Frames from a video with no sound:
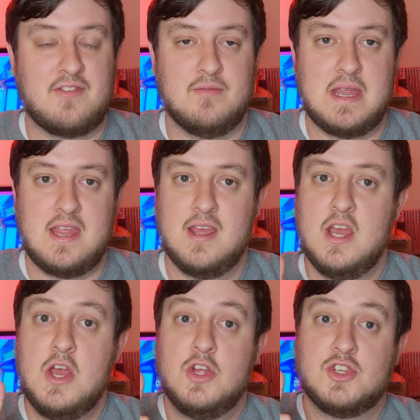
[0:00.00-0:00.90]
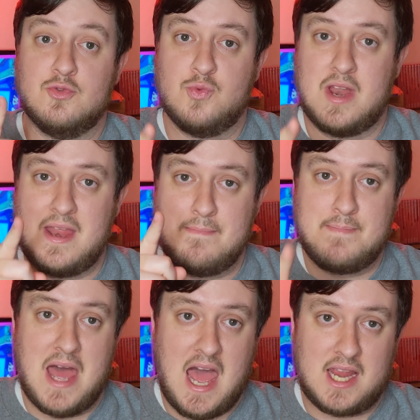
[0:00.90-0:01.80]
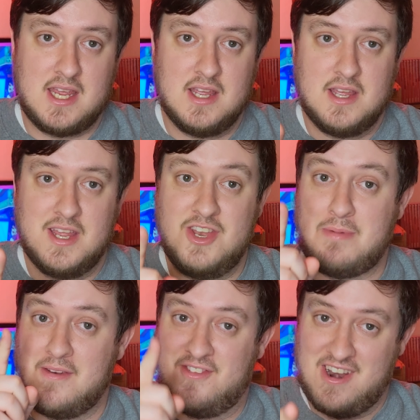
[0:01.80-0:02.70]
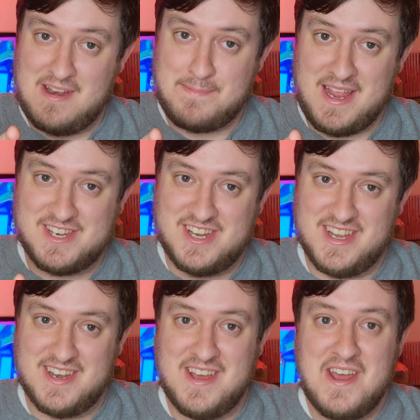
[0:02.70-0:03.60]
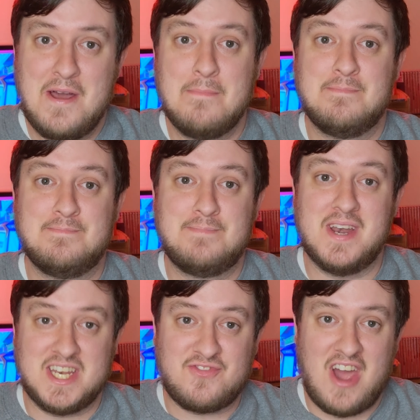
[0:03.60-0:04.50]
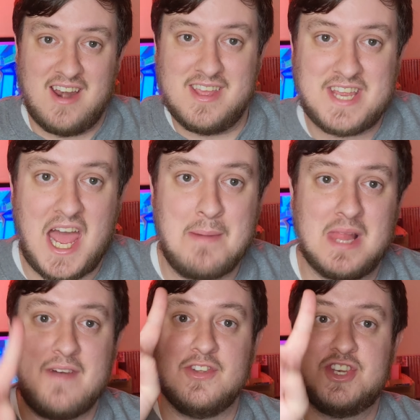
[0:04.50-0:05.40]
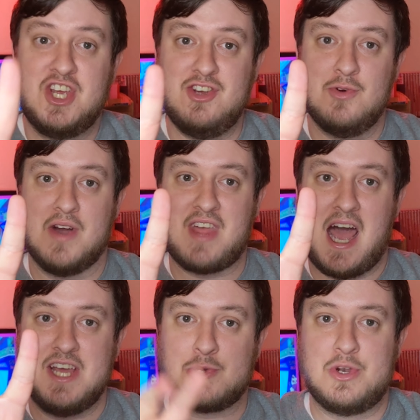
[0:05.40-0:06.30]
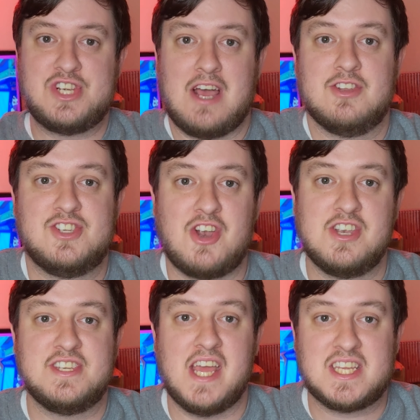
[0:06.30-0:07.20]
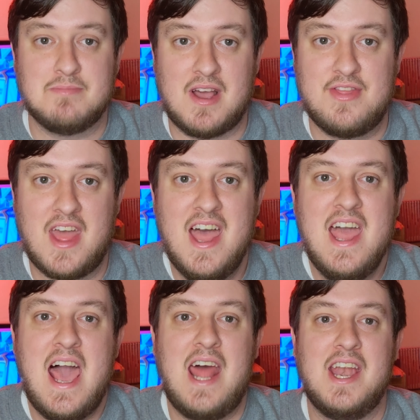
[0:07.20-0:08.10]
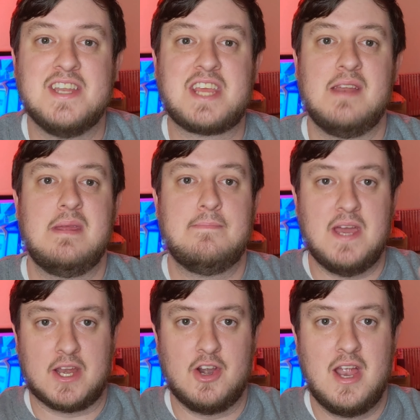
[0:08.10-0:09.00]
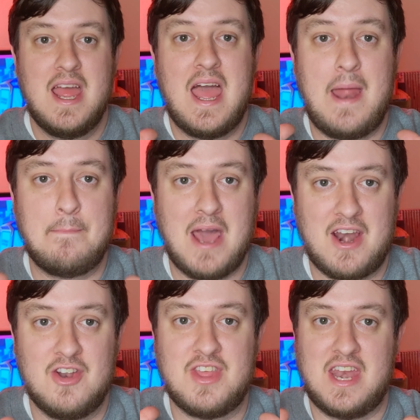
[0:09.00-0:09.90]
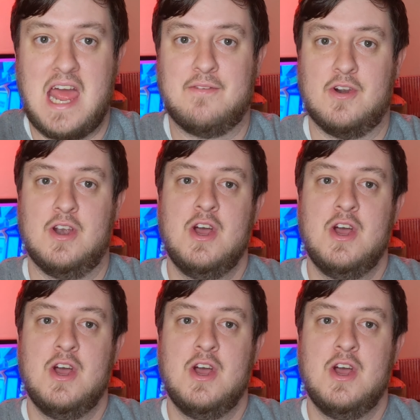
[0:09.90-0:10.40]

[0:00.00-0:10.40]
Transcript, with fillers: for me to run it back. And you've been very patient, but it's finally time. Level 2 of the High Score Challenge starts next month, and it is going to be bigger and better than ever.